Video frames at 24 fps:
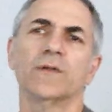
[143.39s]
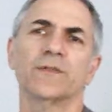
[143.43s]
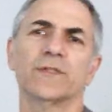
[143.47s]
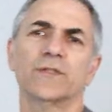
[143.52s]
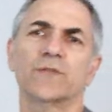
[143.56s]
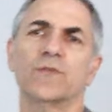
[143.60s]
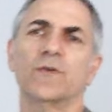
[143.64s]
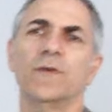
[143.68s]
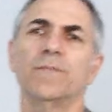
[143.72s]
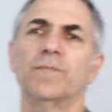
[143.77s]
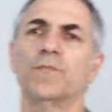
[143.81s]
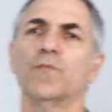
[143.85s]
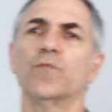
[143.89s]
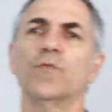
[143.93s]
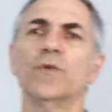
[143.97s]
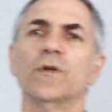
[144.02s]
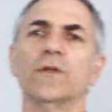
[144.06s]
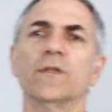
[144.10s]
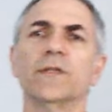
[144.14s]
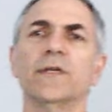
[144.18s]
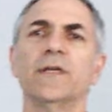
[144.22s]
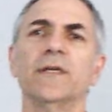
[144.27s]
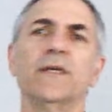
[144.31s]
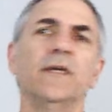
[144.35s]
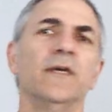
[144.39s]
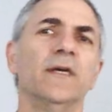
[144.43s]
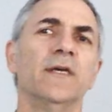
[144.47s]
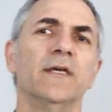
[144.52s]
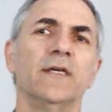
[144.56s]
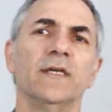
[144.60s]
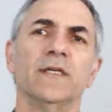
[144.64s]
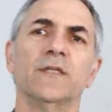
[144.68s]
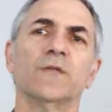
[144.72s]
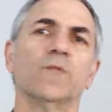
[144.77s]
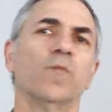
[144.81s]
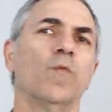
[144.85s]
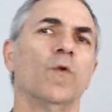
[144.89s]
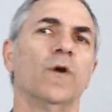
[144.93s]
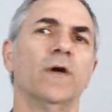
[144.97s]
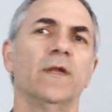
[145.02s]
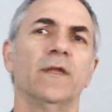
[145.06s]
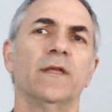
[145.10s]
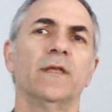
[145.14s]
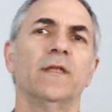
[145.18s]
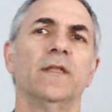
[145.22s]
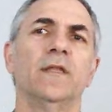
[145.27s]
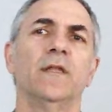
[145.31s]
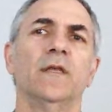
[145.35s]
Script really is what
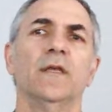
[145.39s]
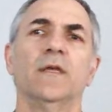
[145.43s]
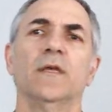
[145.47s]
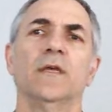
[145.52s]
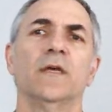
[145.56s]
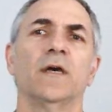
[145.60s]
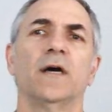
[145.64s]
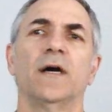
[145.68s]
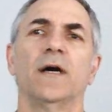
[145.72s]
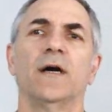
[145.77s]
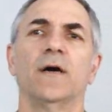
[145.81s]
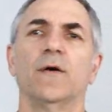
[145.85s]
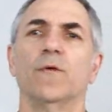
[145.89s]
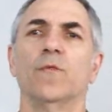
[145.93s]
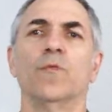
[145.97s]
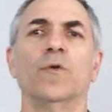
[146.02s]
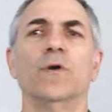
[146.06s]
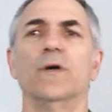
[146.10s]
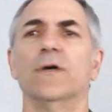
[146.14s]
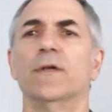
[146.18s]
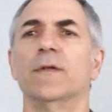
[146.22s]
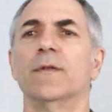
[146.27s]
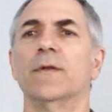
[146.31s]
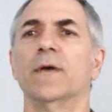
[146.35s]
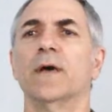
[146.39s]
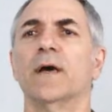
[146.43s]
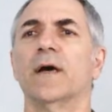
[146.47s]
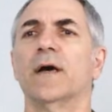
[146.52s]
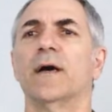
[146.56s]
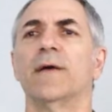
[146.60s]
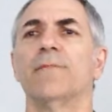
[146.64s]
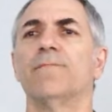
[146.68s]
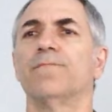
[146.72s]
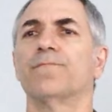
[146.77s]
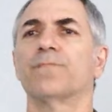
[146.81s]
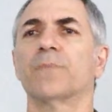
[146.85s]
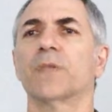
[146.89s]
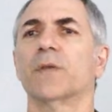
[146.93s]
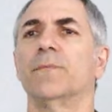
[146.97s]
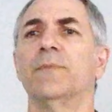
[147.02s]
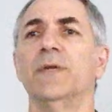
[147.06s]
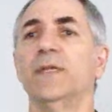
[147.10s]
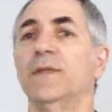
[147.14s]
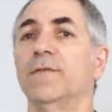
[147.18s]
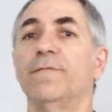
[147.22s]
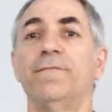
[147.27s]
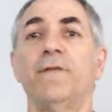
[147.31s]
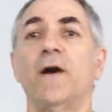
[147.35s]
it would
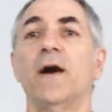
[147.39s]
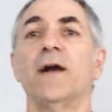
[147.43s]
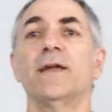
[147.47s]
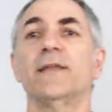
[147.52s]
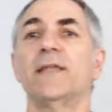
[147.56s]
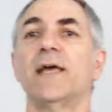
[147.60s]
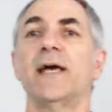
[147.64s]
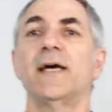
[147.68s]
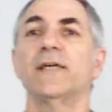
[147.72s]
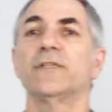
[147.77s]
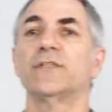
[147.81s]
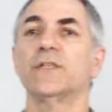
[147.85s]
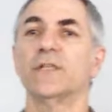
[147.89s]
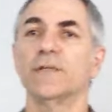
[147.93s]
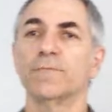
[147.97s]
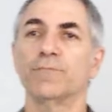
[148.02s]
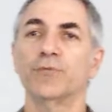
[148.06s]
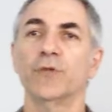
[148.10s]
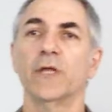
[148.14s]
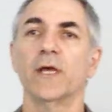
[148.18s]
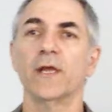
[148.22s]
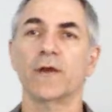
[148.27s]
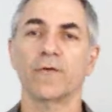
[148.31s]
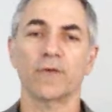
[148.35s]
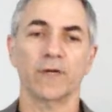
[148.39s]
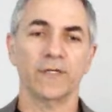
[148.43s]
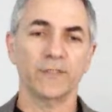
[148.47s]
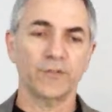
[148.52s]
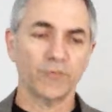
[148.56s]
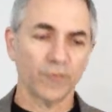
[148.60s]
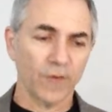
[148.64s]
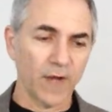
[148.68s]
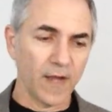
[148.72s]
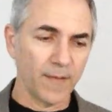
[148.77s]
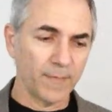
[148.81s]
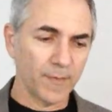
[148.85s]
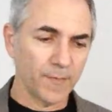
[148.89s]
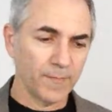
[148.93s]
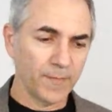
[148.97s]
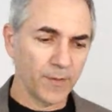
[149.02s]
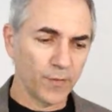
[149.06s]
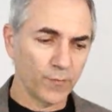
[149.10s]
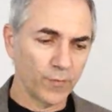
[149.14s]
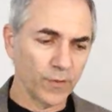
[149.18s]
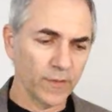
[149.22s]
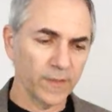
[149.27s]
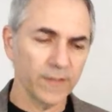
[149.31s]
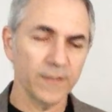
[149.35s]
be defined as in a play or a drama,
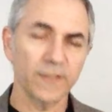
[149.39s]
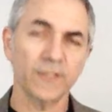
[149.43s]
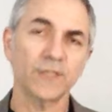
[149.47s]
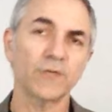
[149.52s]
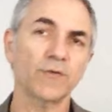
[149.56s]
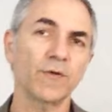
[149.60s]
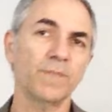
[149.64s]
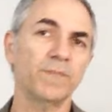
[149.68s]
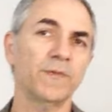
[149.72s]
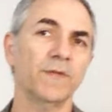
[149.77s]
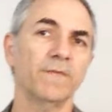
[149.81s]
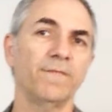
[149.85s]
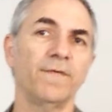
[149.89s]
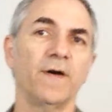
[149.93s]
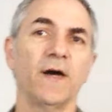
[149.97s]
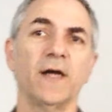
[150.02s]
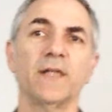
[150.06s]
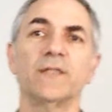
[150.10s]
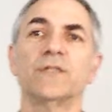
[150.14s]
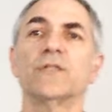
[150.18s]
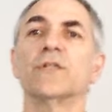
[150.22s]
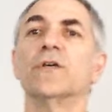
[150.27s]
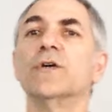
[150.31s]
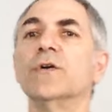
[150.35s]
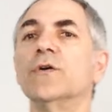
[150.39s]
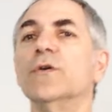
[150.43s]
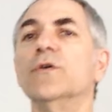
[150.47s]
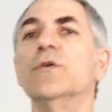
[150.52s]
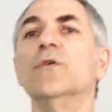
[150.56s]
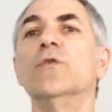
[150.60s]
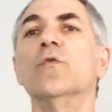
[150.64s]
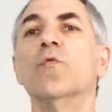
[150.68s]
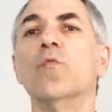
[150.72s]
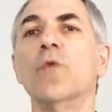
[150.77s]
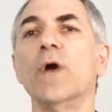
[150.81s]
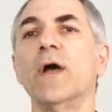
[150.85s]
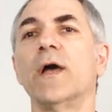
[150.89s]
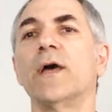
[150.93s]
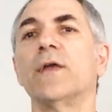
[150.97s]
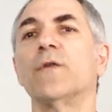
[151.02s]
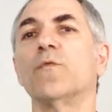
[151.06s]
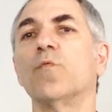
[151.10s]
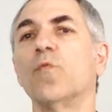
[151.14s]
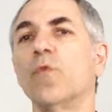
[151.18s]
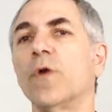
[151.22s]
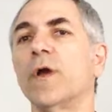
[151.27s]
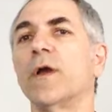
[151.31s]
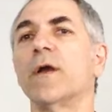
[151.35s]
but really the script defines the who,
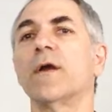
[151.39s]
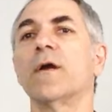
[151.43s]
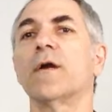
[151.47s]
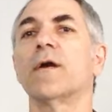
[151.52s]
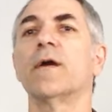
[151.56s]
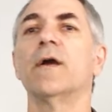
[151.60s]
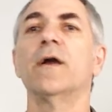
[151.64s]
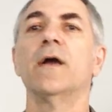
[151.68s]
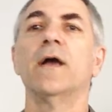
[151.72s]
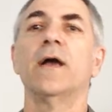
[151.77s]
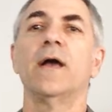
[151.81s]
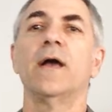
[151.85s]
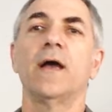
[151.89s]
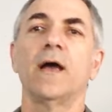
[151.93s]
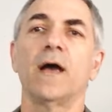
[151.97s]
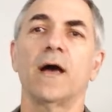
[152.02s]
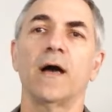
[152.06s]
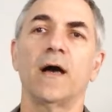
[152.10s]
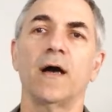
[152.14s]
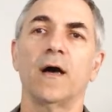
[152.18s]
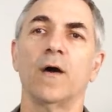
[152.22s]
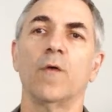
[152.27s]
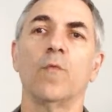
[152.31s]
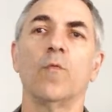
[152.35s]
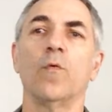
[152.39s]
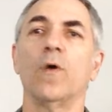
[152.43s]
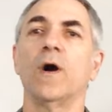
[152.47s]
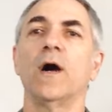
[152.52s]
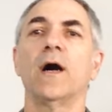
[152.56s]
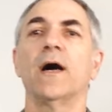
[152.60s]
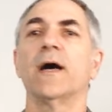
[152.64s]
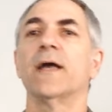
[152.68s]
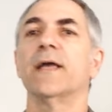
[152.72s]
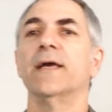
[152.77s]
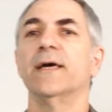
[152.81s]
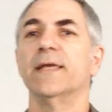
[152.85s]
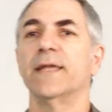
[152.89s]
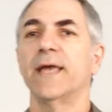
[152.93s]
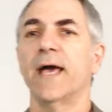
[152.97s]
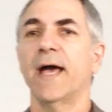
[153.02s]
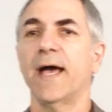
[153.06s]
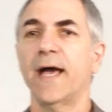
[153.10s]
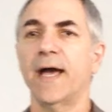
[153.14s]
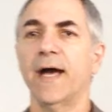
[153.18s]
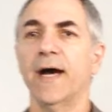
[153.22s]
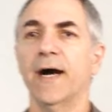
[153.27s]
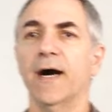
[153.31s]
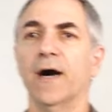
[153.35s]
when, where, why, and
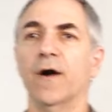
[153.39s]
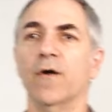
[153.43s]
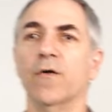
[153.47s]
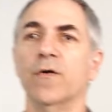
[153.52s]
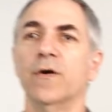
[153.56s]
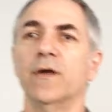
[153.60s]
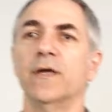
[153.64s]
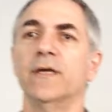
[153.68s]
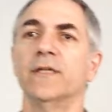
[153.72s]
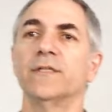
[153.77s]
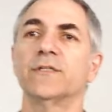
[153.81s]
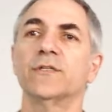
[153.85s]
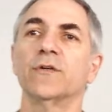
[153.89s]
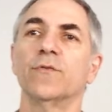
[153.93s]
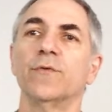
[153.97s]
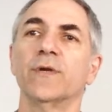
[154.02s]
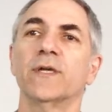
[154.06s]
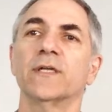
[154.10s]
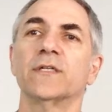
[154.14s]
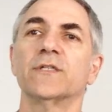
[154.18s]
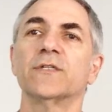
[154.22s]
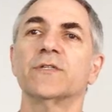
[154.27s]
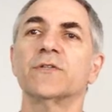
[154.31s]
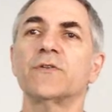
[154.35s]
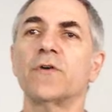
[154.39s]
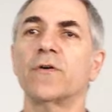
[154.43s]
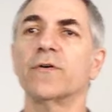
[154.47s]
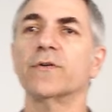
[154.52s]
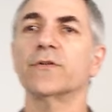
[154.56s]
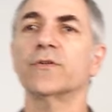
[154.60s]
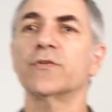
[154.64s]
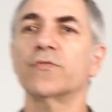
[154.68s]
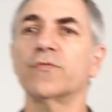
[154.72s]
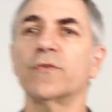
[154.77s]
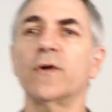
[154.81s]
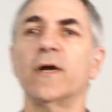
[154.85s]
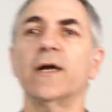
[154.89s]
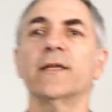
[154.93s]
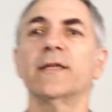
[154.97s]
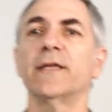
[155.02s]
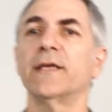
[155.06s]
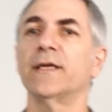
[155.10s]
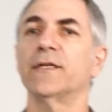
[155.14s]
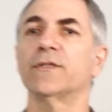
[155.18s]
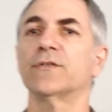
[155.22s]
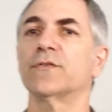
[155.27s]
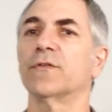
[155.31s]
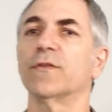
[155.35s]
how. And so we can start trying to
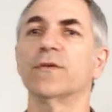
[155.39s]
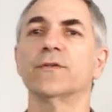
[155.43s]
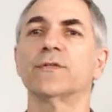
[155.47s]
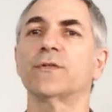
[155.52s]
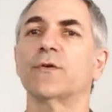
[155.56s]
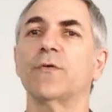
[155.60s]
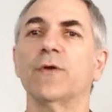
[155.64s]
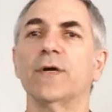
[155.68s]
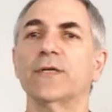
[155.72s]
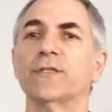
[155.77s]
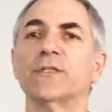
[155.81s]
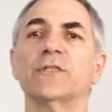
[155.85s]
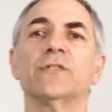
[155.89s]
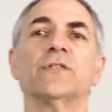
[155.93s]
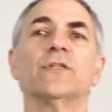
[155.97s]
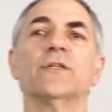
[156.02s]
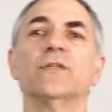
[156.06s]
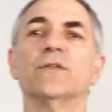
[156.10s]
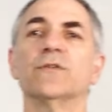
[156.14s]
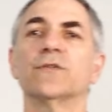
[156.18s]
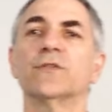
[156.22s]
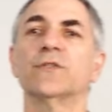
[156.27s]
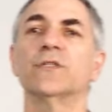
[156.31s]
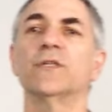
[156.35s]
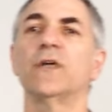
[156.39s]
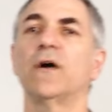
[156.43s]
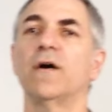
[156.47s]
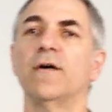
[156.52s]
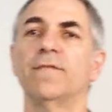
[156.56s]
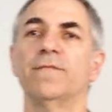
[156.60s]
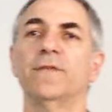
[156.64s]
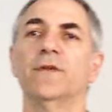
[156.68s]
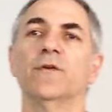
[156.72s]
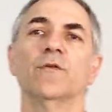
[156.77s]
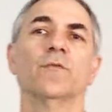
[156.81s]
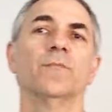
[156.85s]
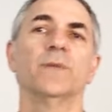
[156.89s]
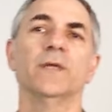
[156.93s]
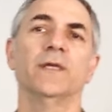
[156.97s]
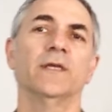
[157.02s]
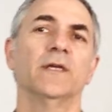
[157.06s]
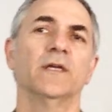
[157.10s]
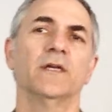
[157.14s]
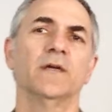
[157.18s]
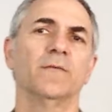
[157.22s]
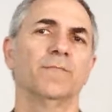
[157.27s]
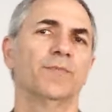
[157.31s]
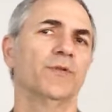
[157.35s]
answer those questions, and you'll see often it will be
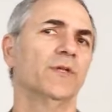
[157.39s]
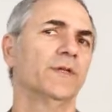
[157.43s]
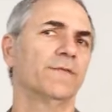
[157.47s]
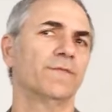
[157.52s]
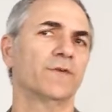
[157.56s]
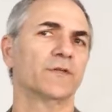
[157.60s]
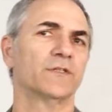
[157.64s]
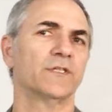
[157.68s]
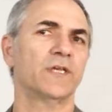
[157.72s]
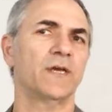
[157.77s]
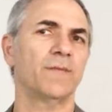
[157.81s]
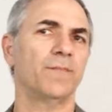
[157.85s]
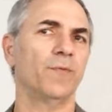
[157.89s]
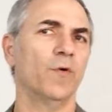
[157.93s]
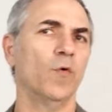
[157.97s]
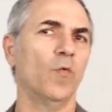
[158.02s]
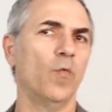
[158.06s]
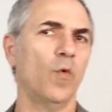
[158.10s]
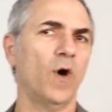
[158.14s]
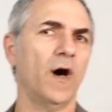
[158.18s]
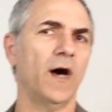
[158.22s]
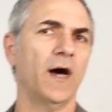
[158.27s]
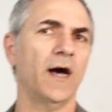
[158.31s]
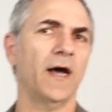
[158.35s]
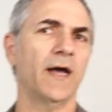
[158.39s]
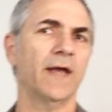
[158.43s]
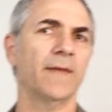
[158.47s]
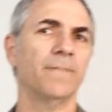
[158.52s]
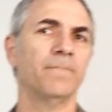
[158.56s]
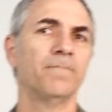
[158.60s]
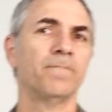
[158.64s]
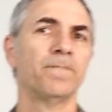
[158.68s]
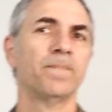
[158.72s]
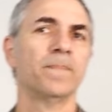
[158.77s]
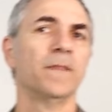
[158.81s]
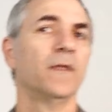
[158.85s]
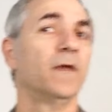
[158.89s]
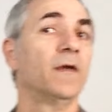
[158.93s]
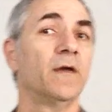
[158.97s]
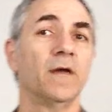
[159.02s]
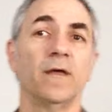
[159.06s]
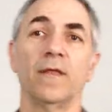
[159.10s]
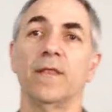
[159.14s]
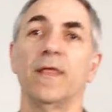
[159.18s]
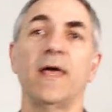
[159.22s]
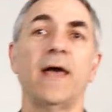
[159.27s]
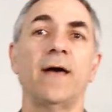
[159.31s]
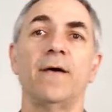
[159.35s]
incomplete. For example, why?
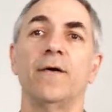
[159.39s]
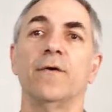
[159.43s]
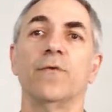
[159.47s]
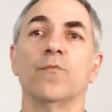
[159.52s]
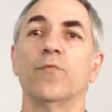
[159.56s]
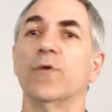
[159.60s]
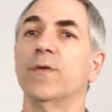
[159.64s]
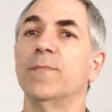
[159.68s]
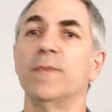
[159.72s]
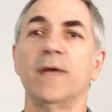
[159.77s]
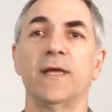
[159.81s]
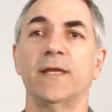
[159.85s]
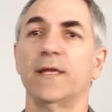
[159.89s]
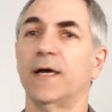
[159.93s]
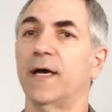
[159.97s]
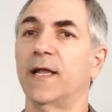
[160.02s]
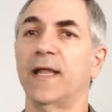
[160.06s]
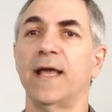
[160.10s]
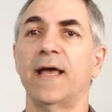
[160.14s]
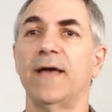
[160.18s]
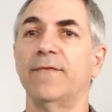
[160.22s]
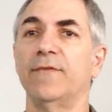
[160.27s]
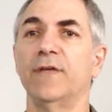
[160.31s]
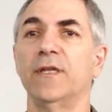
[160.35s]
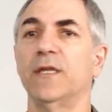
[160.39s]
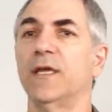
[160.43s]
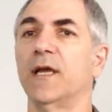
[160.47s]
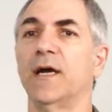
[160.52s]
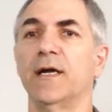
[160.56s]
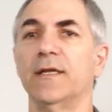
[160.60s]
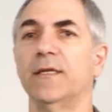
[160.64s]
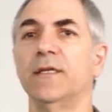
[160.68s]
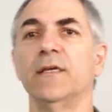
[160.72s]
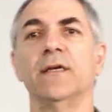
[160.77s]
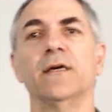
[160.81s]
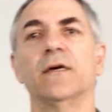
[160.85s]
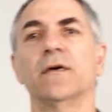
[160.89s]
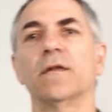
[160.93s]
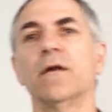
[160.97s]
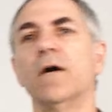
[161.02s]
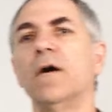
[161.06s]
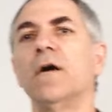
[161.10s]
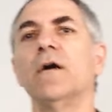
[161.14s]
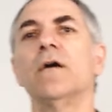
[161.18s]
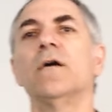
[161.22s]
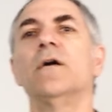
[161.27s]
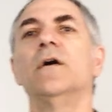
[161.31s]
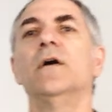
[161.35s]
That we may not have any idea at
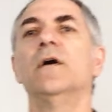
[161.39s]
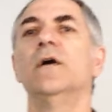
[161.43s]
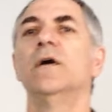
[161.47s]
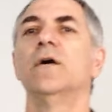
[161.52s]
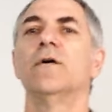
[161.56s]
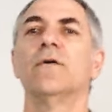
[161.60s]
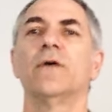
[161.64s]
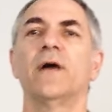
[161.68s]
all.